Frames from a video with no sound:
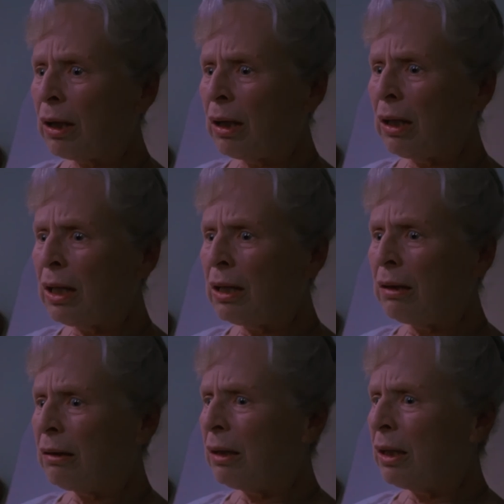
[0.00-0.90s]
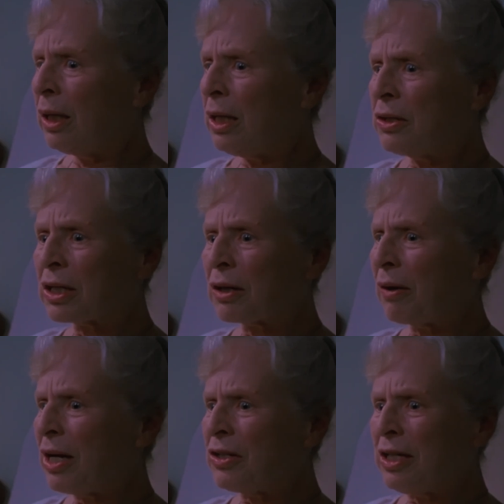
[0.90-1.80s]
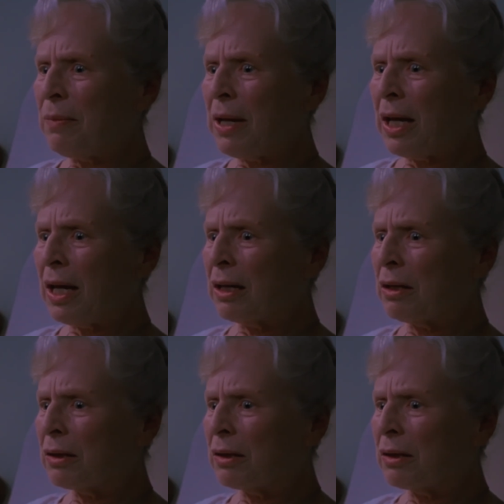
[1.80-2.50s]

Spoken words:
tells him about Ben and the college where he teaches.